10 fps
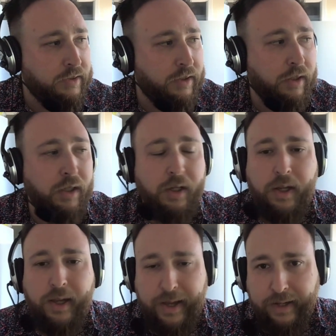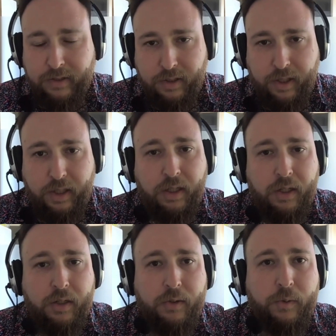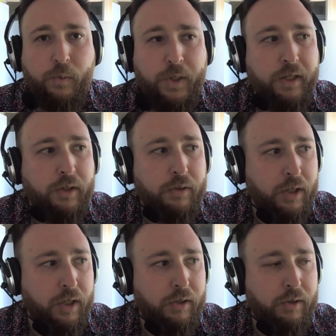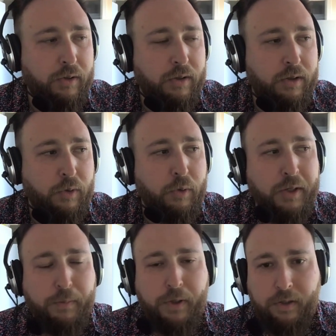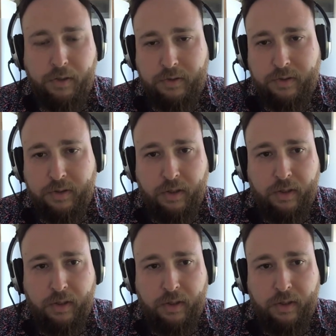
And actually, we grow, or we produce